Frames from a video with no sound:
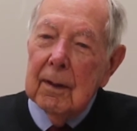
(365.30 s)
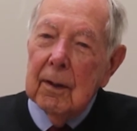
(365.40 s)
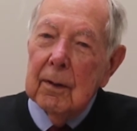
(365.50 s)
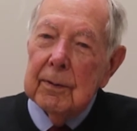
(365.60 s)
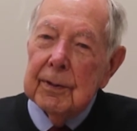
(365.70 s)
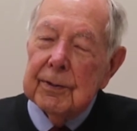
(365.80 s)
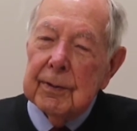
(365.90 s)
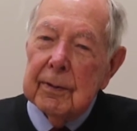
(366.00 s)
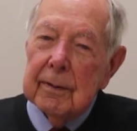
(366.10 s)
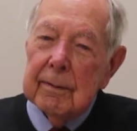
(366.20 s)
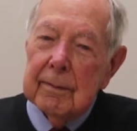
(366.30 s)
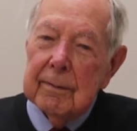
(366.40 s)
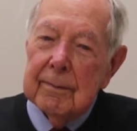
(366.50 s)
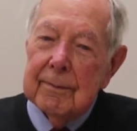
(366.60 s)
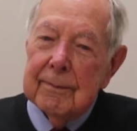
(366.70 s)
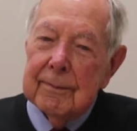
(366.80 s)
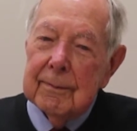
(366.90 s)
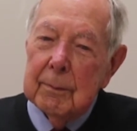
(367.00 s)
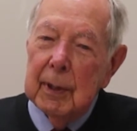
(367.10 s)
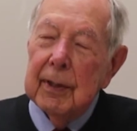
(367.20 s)
Oh, just uh,
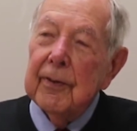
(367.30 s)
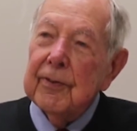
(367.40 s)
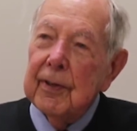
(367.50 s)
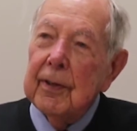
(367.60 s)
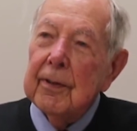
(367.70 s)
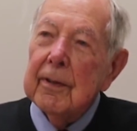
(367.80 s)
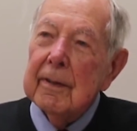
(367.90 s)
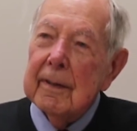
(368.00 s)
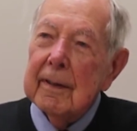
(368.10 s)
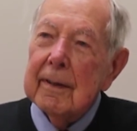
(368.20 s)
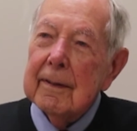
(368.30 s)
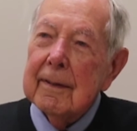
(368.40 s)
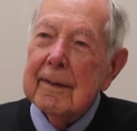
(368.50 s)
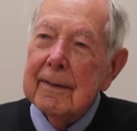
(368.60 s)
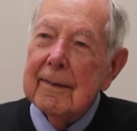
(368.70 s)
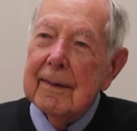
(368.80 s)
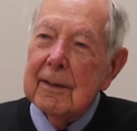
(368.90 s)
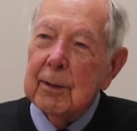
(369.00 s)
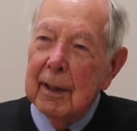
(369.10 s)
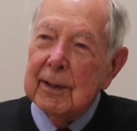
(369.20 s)
being a senior and
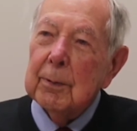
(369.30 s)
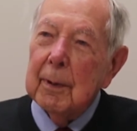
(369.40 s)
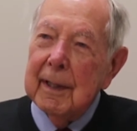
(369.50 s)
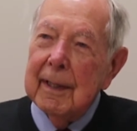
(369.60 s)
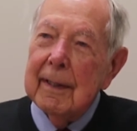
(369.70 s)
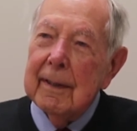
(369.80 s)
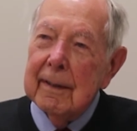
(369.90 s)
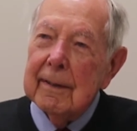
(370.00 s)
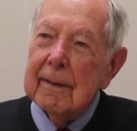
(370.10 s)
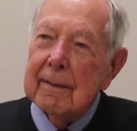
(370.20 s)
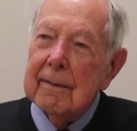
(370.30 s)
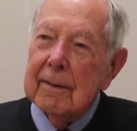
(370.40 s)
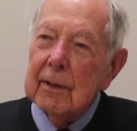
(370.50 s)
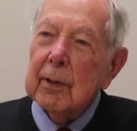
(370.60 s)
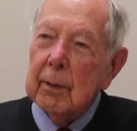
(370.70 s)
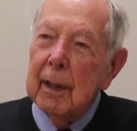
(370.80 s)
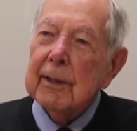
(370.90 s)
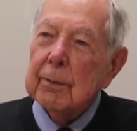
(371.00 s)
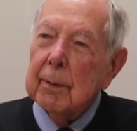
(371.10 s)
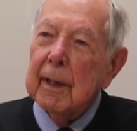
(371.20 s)
graduating. Mm -hmm. The
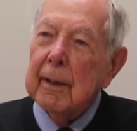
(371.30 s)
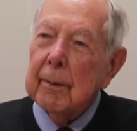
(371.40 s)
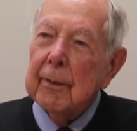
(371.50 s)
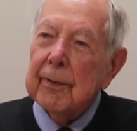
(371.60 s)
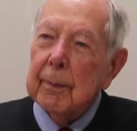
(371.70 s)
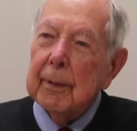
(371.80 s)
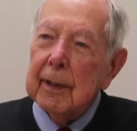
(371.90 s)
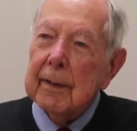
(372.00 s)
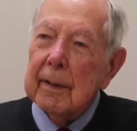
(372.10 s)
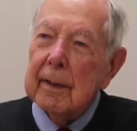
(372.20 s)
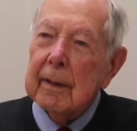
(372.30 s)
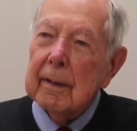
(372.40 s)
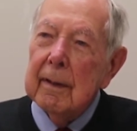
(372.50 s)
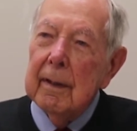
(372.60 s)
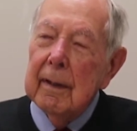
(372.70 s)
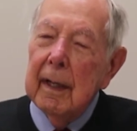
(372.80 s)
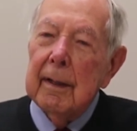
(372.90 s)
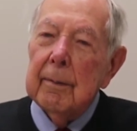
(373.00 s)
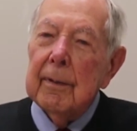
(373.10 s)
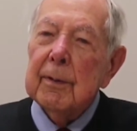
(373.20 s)
graduating was a big thing. Yeah.
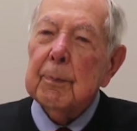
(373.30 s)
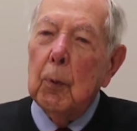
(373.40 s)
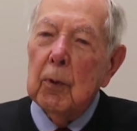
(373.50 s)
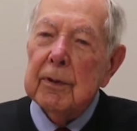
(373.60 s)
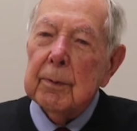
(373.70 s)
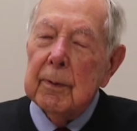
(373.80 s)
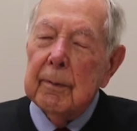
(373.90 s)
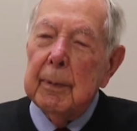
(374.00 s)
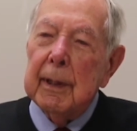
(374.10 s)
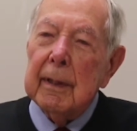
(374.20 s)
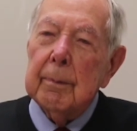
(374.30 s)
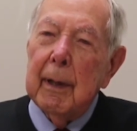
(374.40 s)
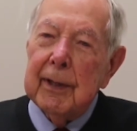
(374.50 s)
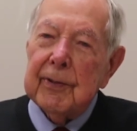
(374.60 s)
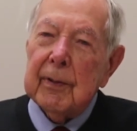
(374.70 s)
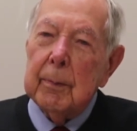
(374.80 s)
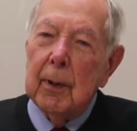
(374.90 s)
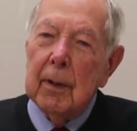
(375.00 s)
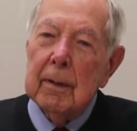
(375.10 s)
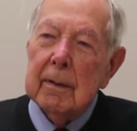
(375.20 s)
And the sports were big.
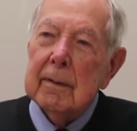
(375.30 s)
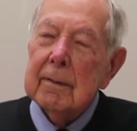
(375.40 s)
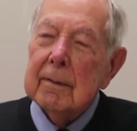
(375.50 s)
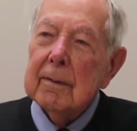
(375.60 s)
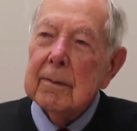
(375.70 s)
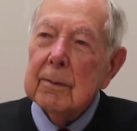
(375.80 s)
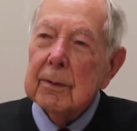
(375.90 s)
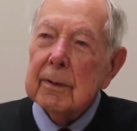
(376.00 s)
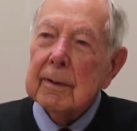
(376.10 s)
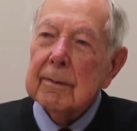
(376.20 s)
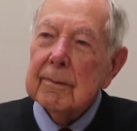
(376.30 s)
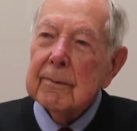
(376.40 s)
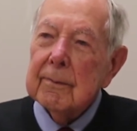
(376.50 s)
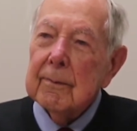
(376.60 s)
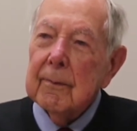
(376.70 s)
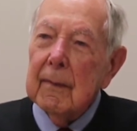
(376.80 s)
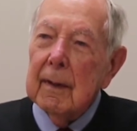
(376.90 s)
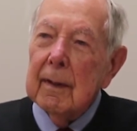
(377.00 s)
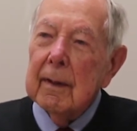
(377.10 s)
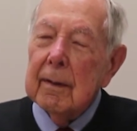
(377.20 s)
Basketball was a
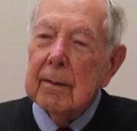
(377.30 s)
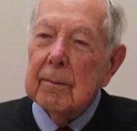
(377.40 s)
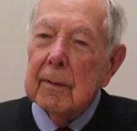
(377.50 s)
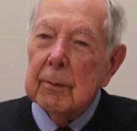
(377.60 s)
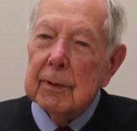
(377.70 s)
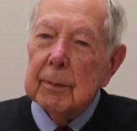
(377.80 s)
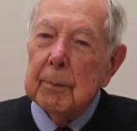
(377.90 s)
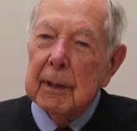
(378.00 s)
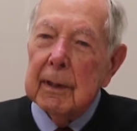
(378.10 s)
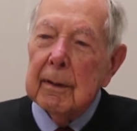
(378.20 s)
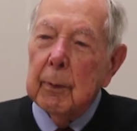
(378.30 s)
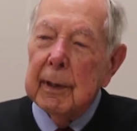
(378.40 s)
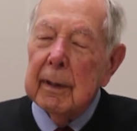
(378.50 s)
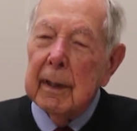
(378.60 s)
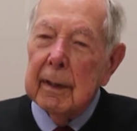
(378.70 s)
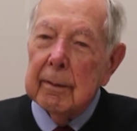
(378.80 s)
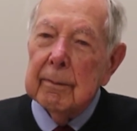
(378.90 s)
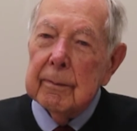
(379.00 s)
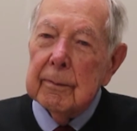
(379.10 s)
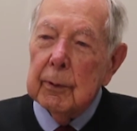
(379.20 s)
mm -hmm. it was big. We had a
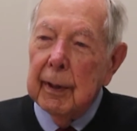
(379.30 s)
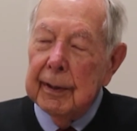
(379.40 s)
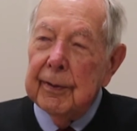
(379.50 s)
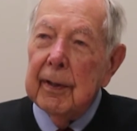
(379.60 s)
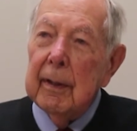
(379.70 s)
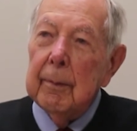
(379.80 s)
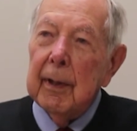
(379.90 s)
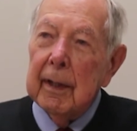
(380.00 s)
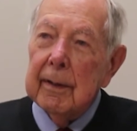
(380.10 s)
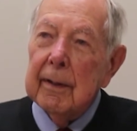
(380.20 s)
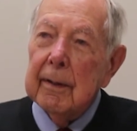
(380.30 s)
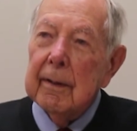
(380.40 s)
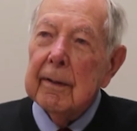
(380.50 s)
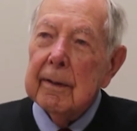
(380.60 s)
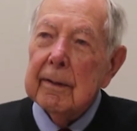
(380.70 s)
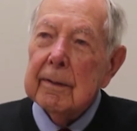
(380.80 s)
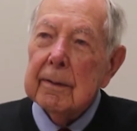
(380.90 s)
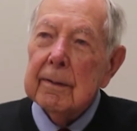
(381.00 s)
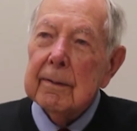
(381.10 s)
great team that year. So.